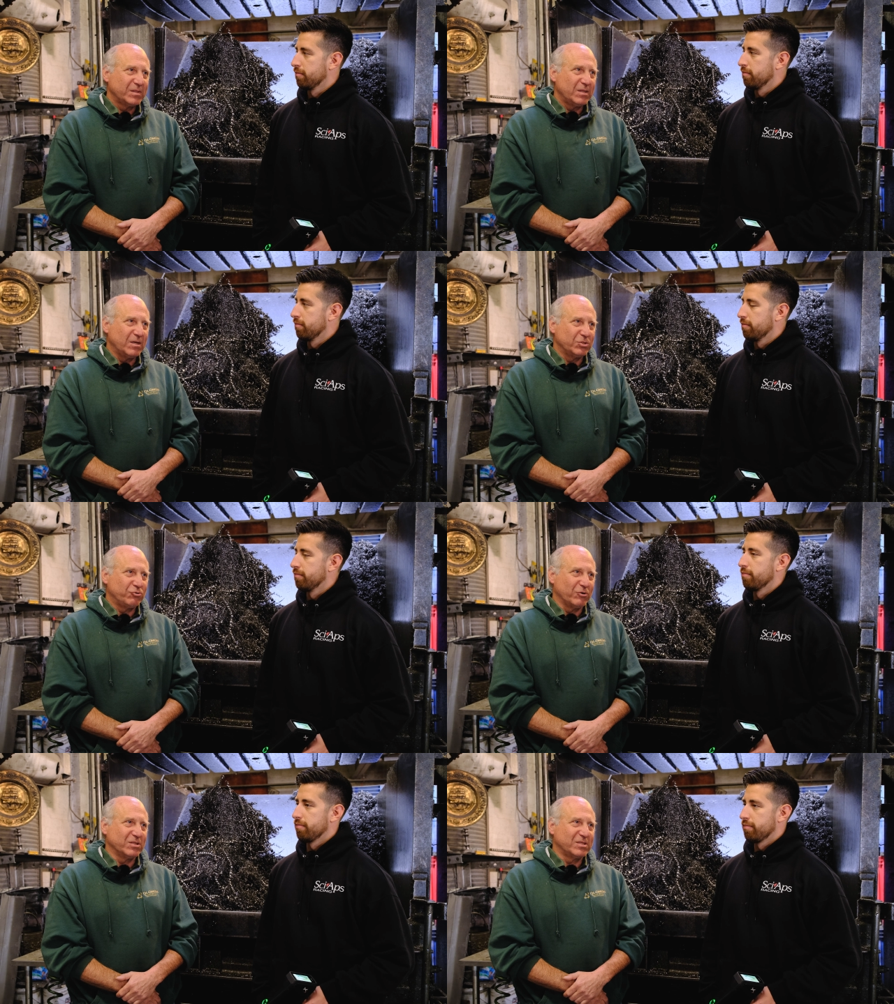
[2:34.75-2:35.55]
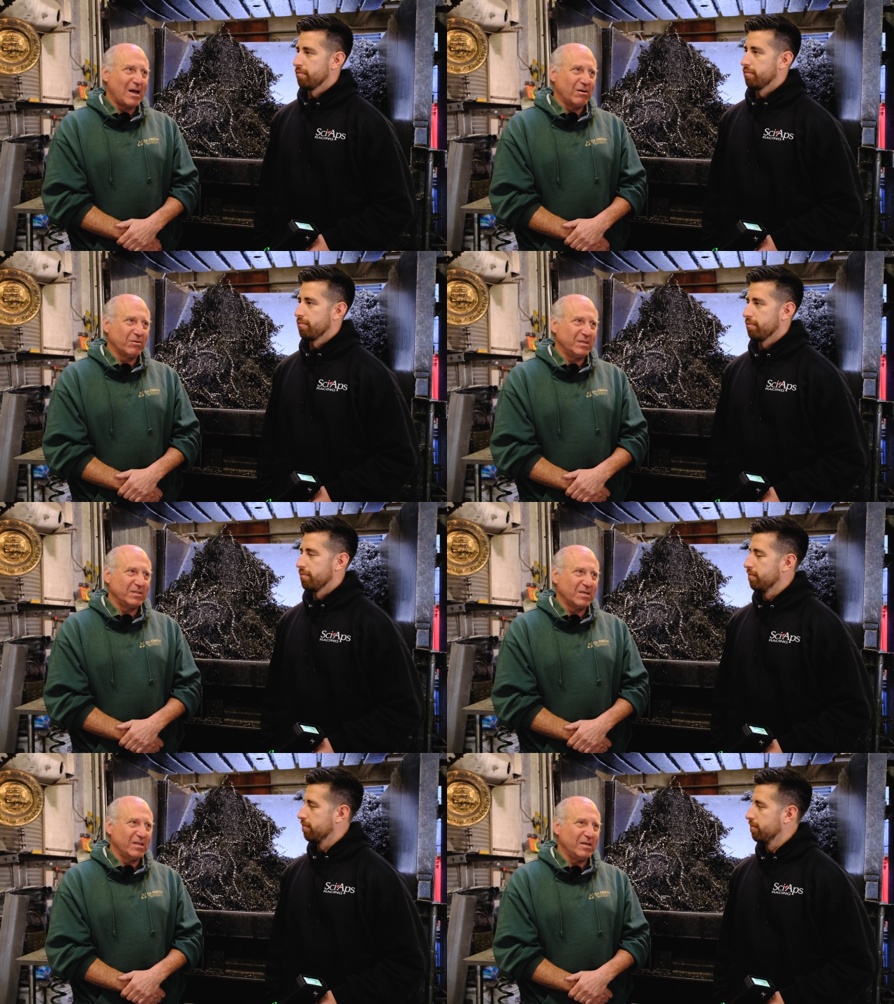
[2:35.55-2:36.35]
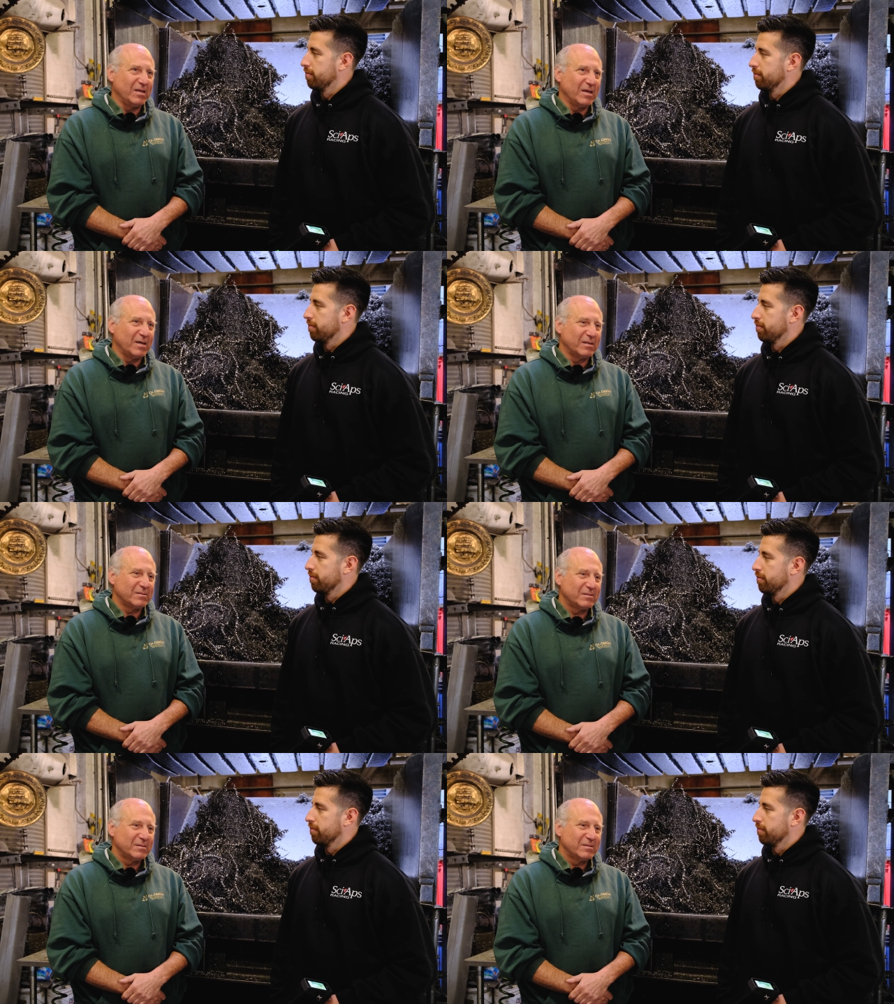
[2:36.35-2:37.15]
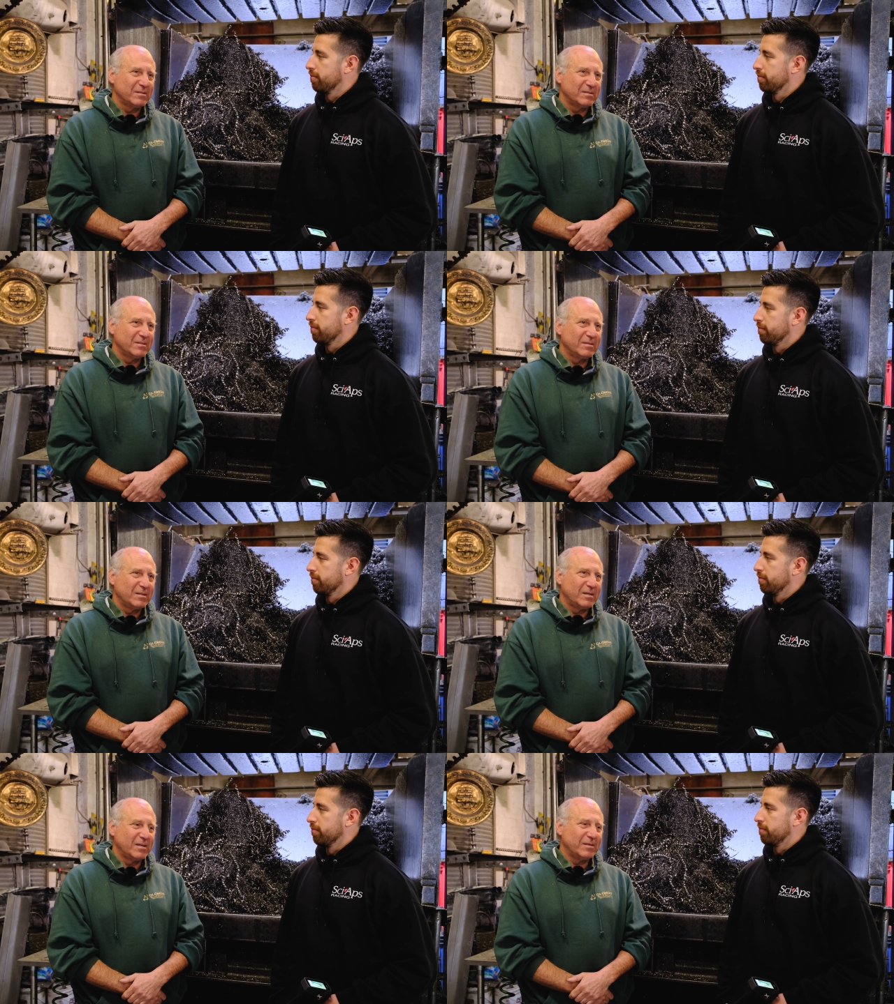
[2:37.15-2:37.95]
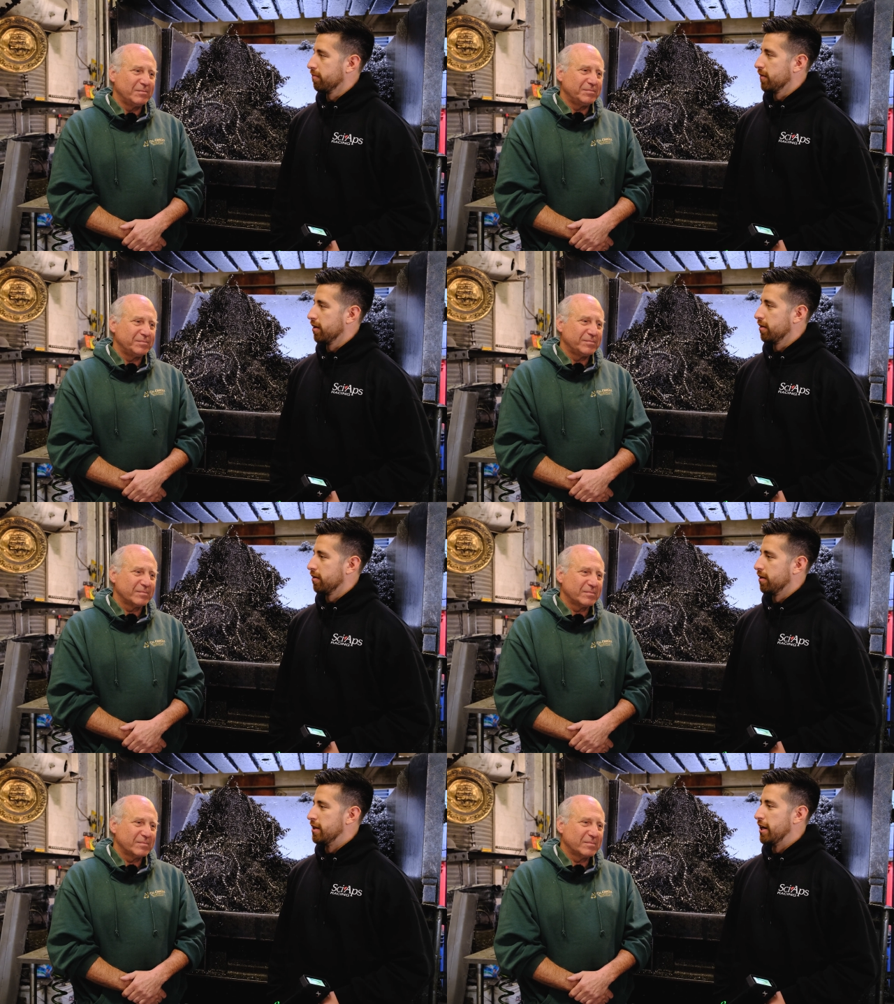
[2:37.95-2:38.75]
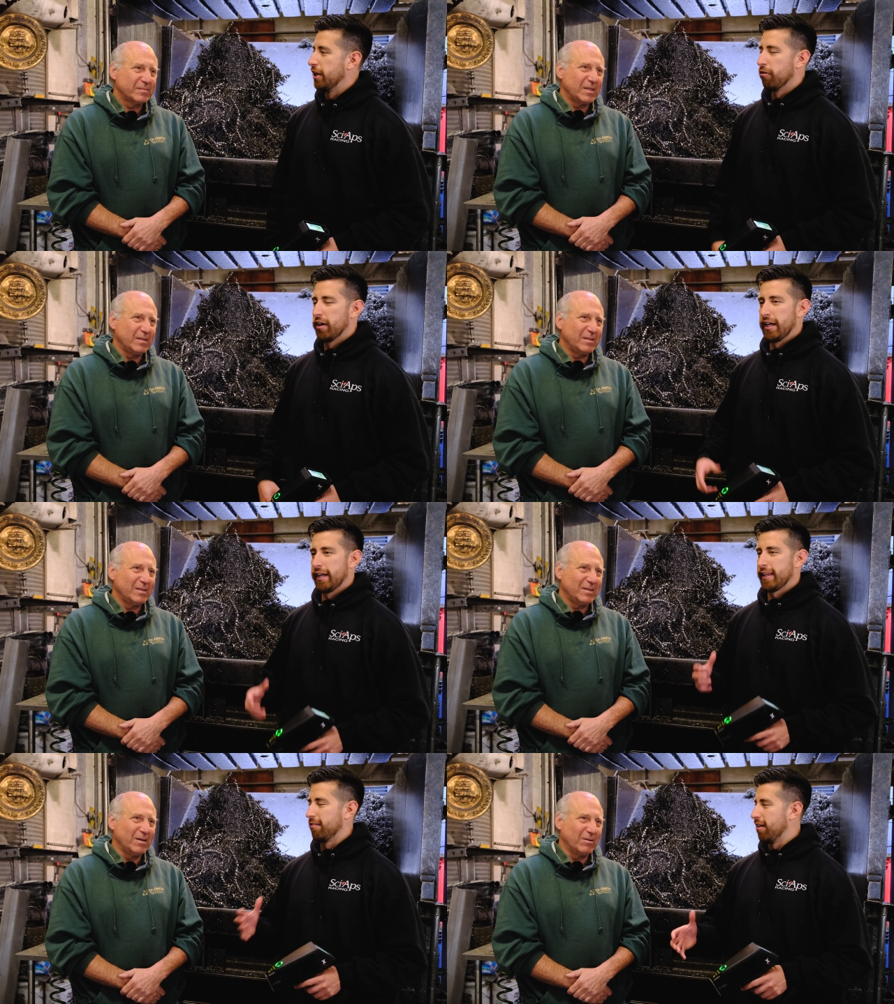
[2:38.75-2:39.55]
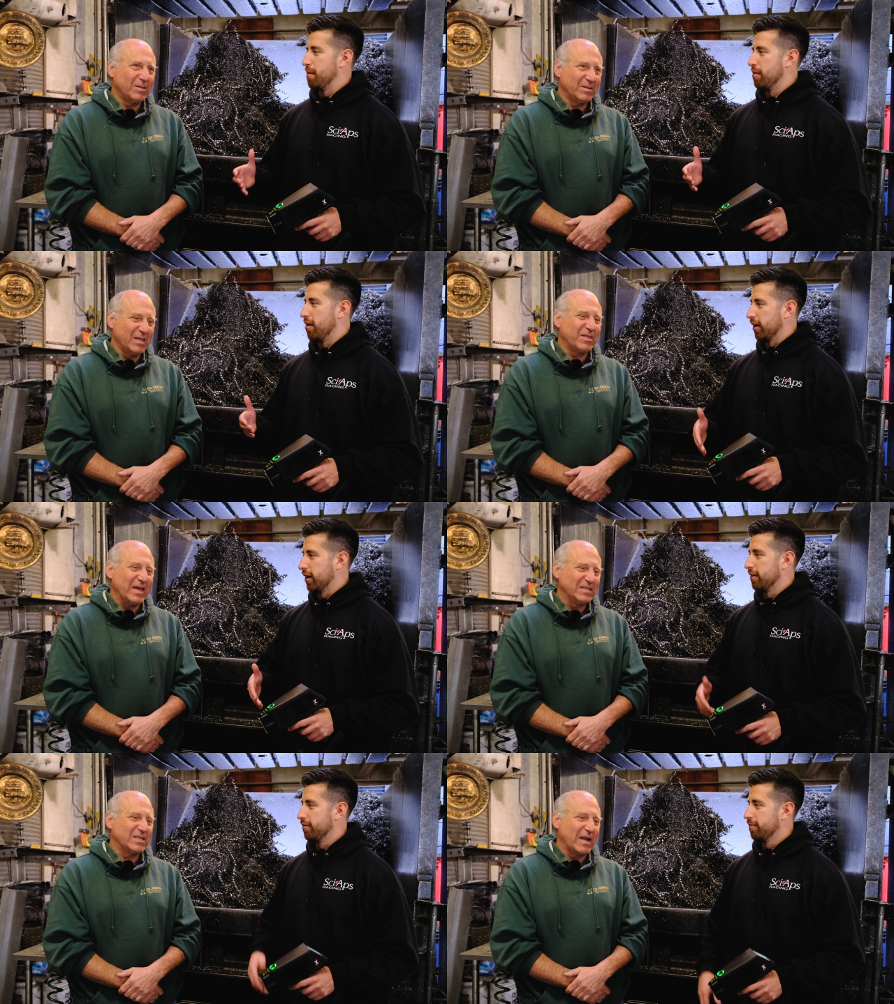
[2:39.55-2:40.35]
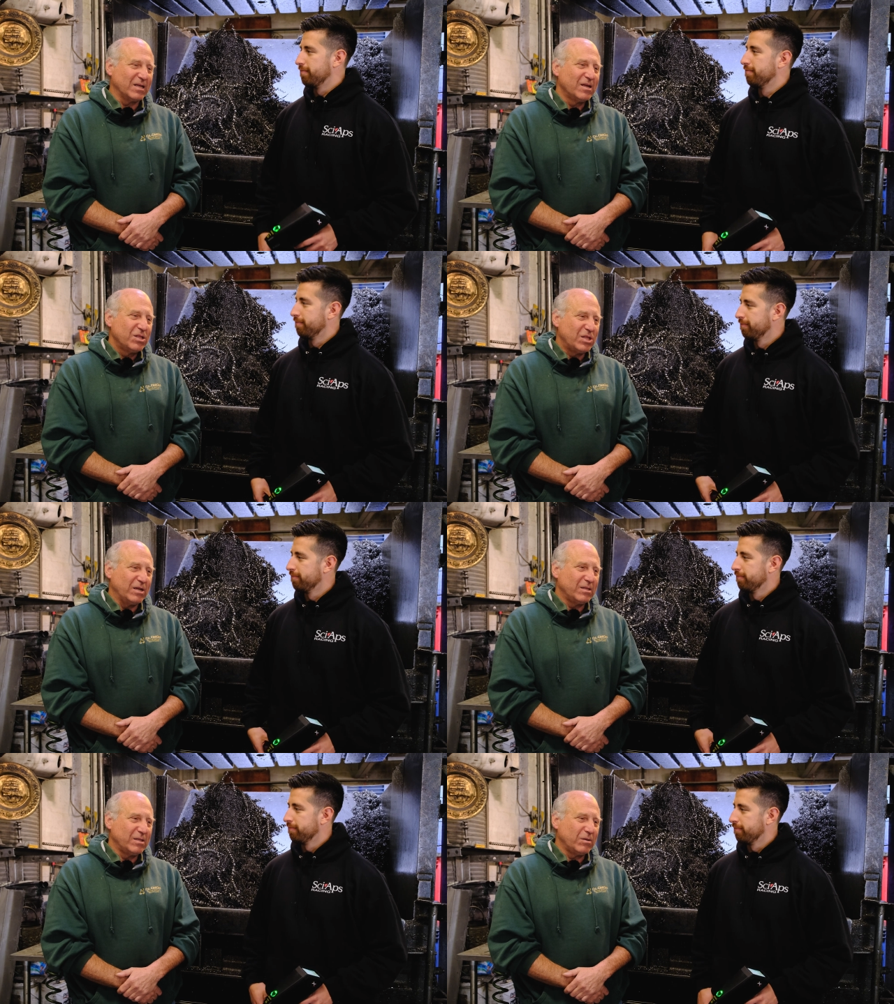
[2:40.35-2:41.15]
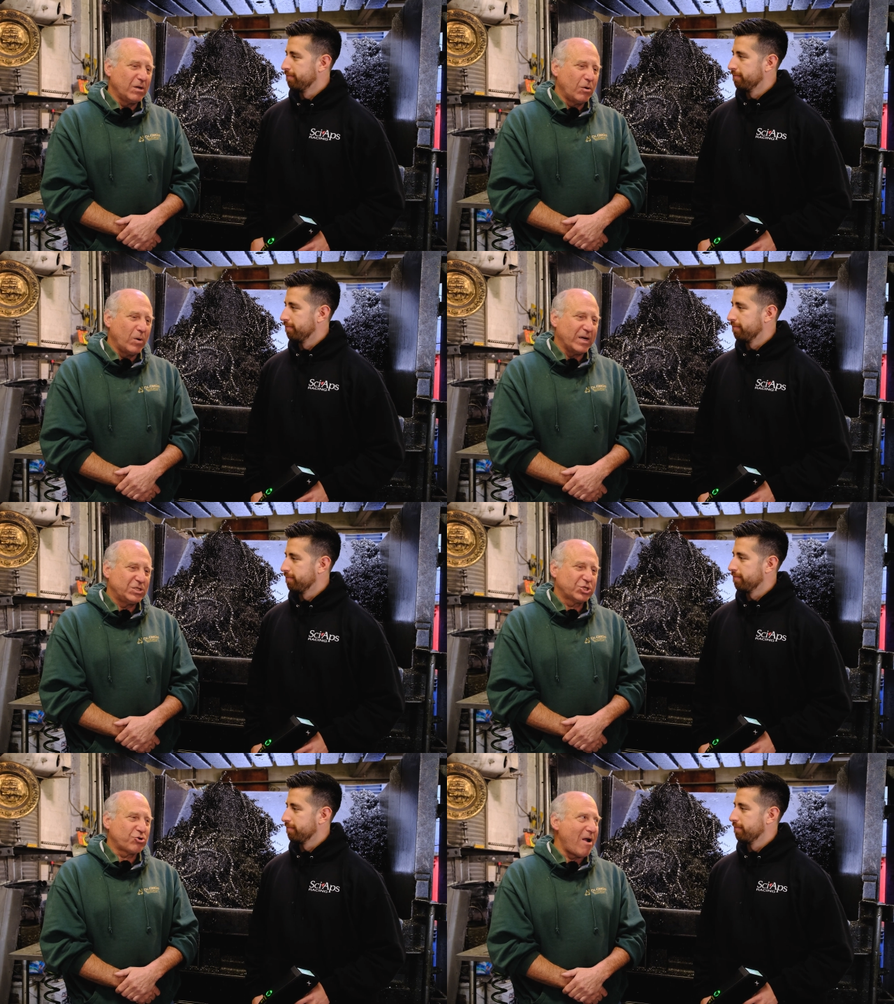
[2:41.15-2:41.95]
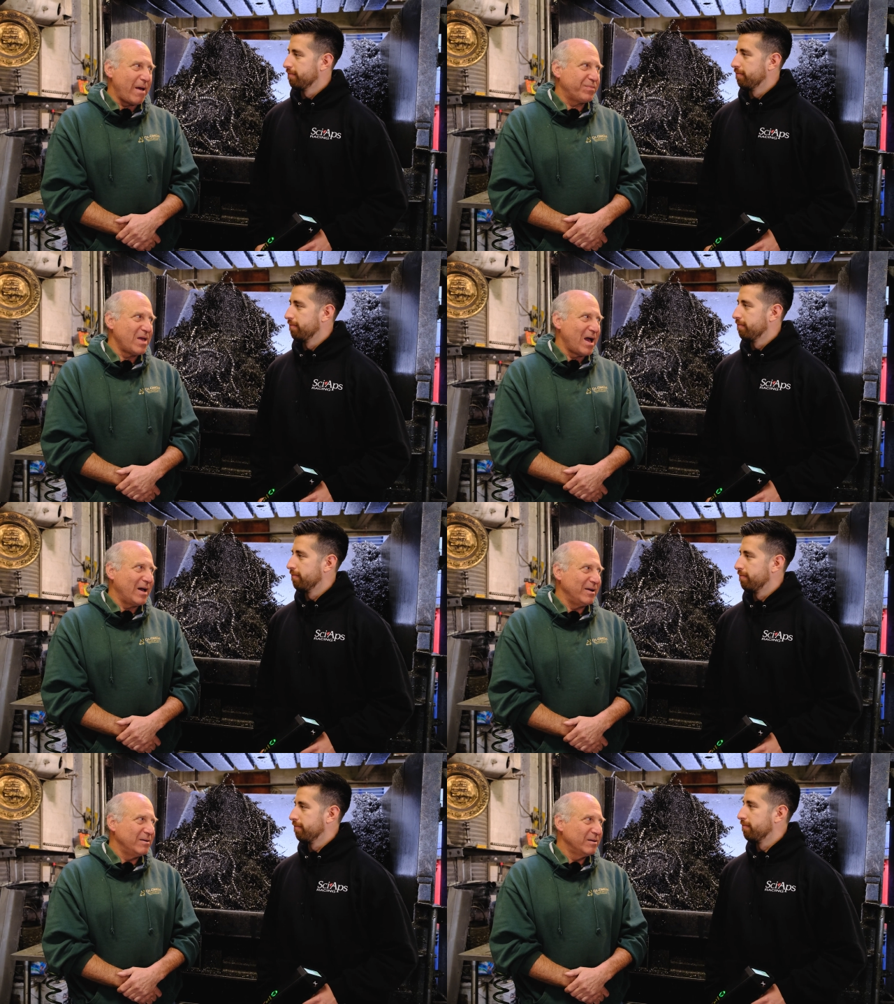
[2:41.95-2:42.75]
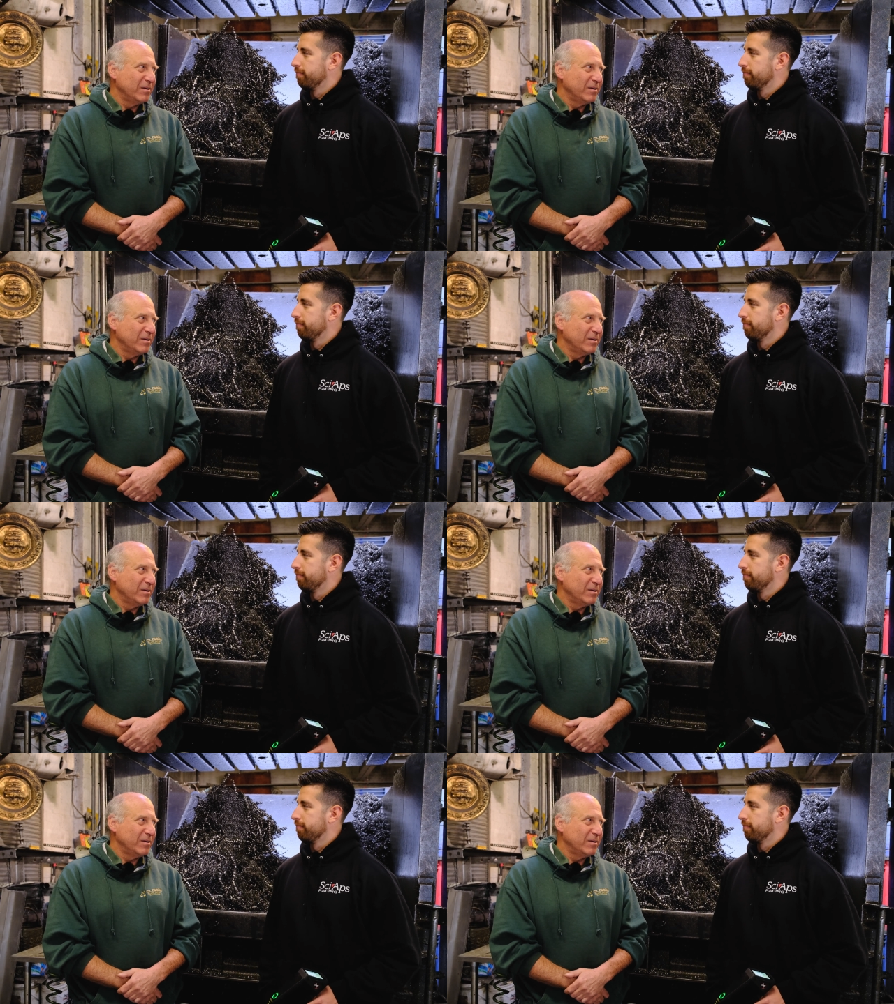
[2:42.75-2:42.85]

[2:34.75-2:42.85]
Speaker 1: you know, drill down into the. Uh,
Speaker 2: um, nitty gritty and get the library. The things
Speaker 1: that are, that you know what a scrapyard